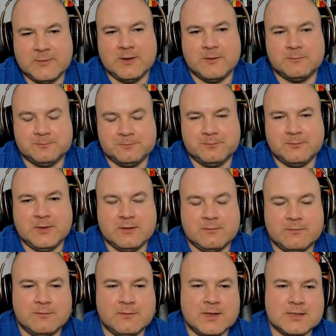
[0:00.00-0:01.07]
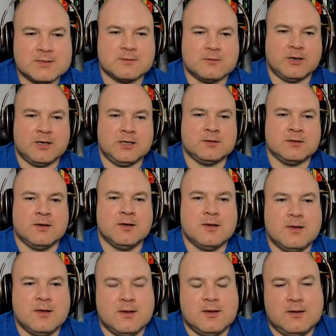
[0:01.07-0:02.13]
Yeah, that's a great
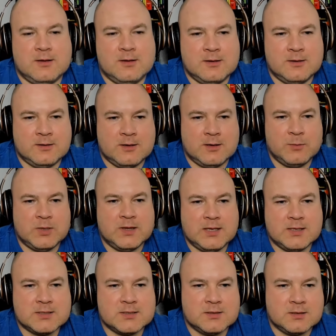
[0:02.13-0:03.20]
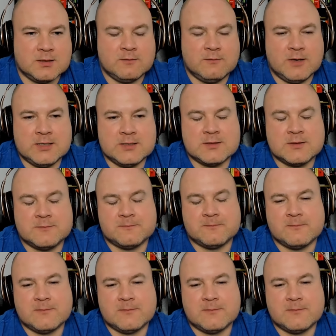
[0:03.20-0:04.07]
recommendation and advice.